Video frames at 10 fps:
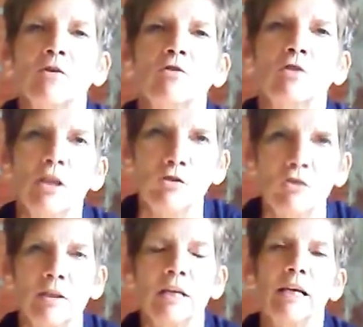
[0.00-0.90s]
under
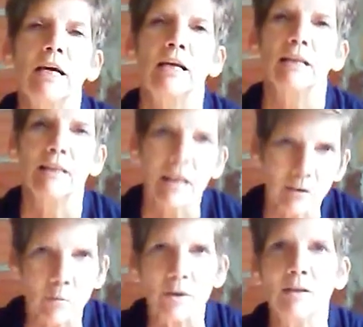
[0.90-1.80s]
tension.
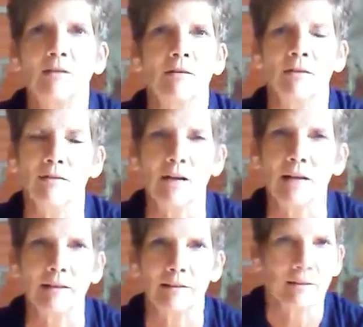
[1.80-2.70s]
That's what gets it
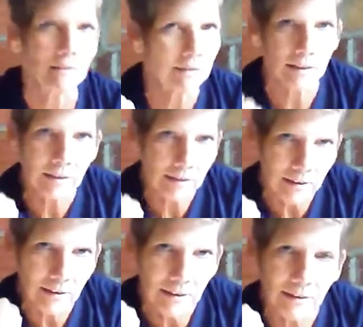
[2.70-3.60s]
excited. This
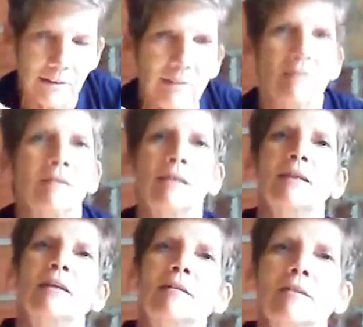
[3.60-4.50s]
here doesn't get
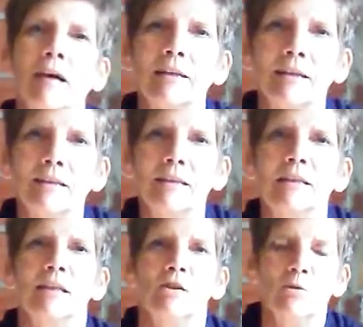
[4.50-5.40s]
it excited.
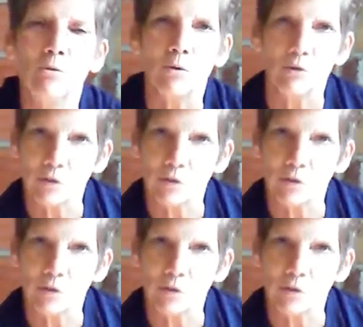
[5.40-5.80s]
You going